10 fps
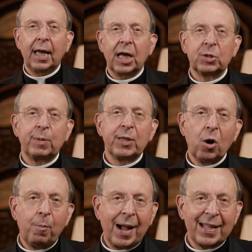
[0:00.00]
As we
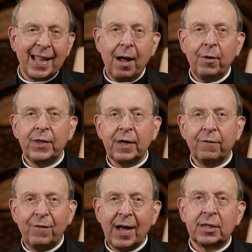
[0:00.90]
know by now, the
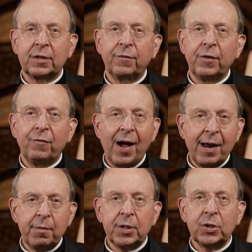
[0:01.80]
effects of the
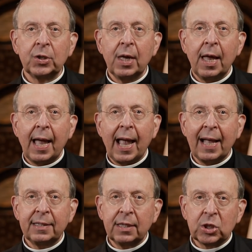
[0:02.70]
virus
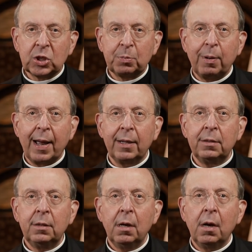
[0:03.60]
and its
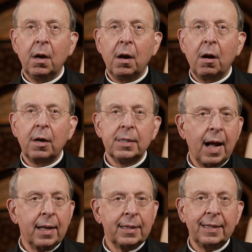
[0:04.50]
spread are
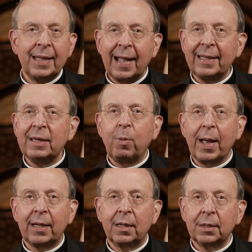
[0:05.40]
not in any
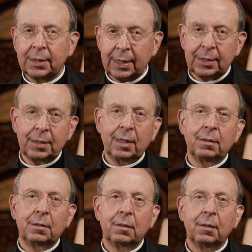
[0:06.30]
way
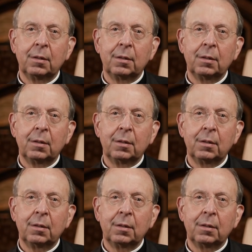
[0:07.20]
consistent.